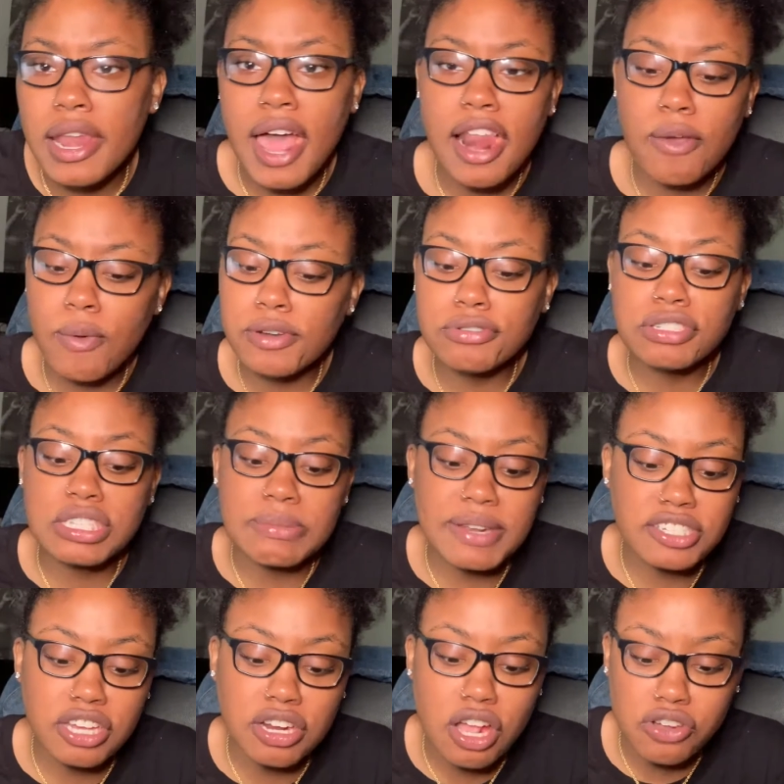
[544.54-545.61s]
Like, I don't want to do something that
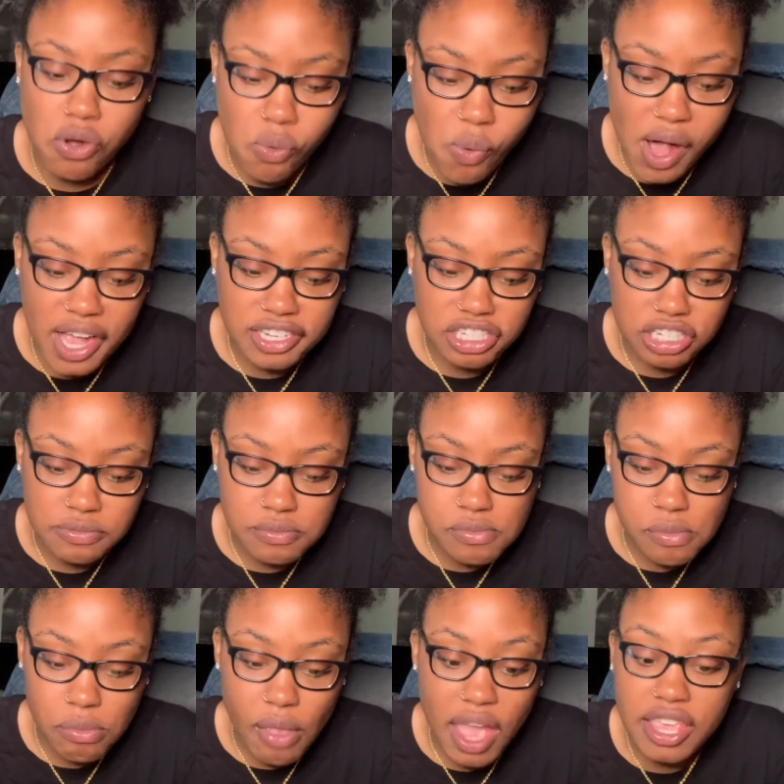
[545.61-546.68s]
y'all not going to watch.
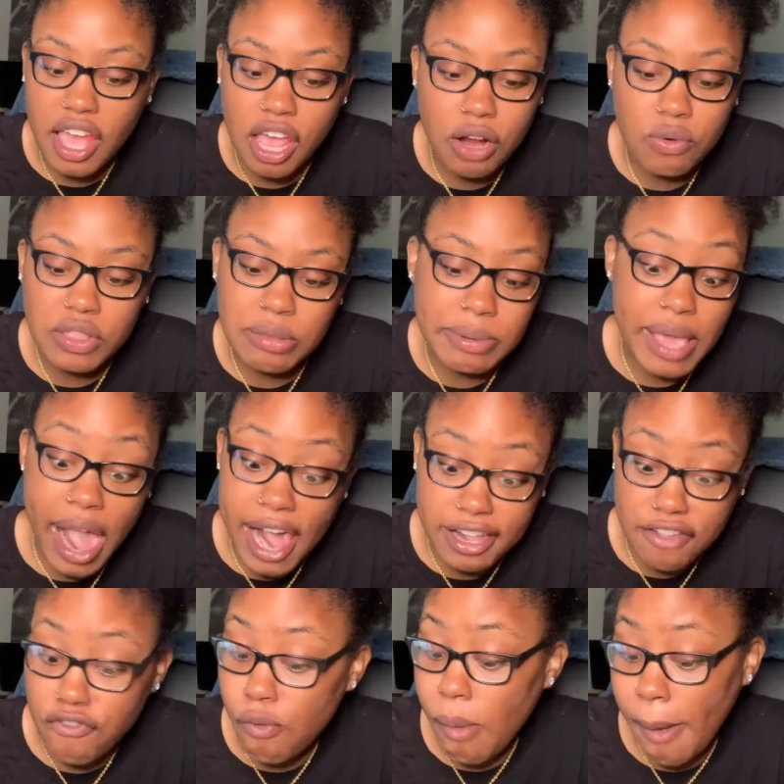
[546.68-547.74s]
And y'all don't really be
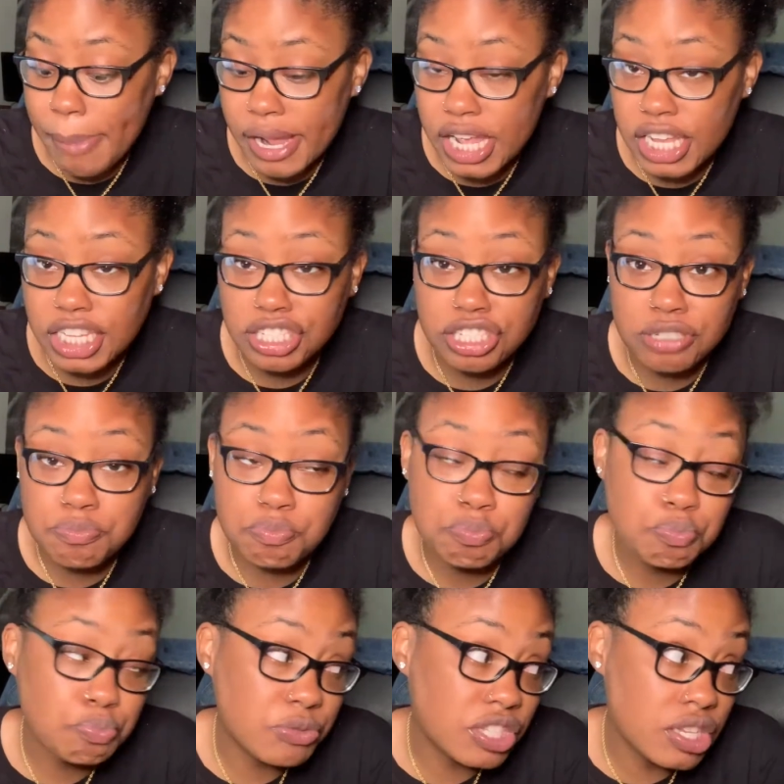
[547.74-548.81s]
active on my page.
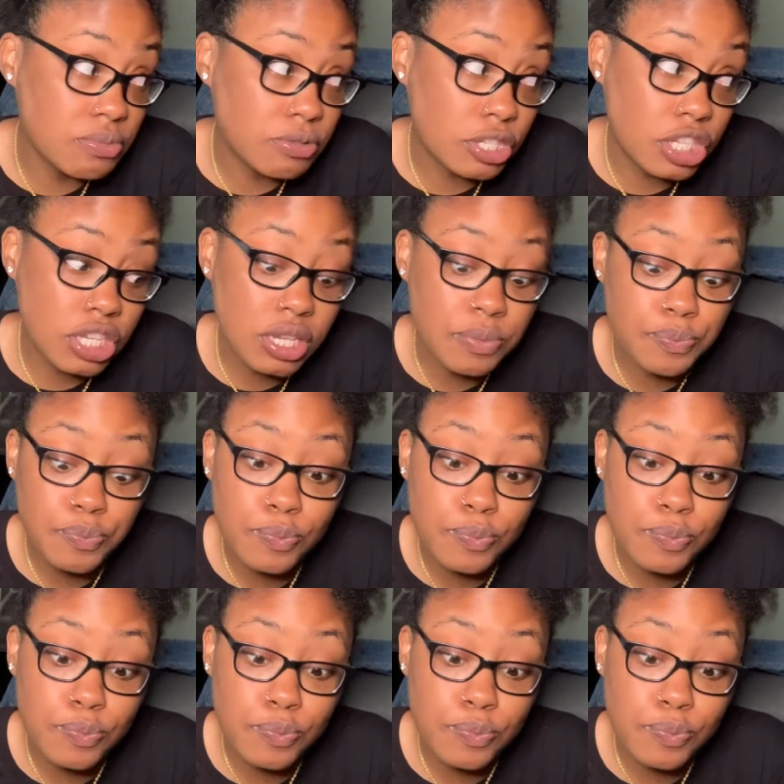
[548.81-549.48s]
Sipsy.